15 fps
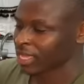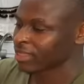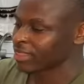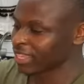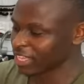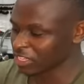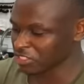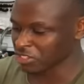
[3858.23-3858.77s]

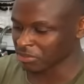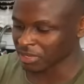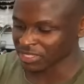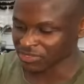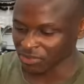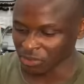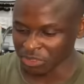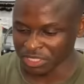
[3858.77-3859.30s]
Thank you so much
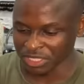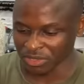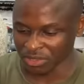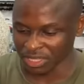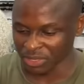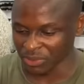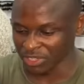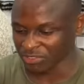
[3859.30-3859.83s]
for watching all
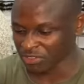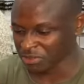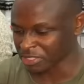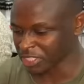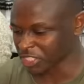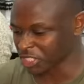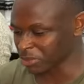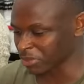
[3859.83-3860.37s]
the way from
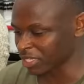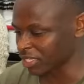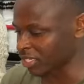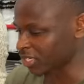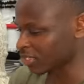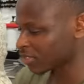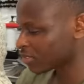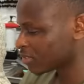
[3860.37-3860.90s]
Jamaica.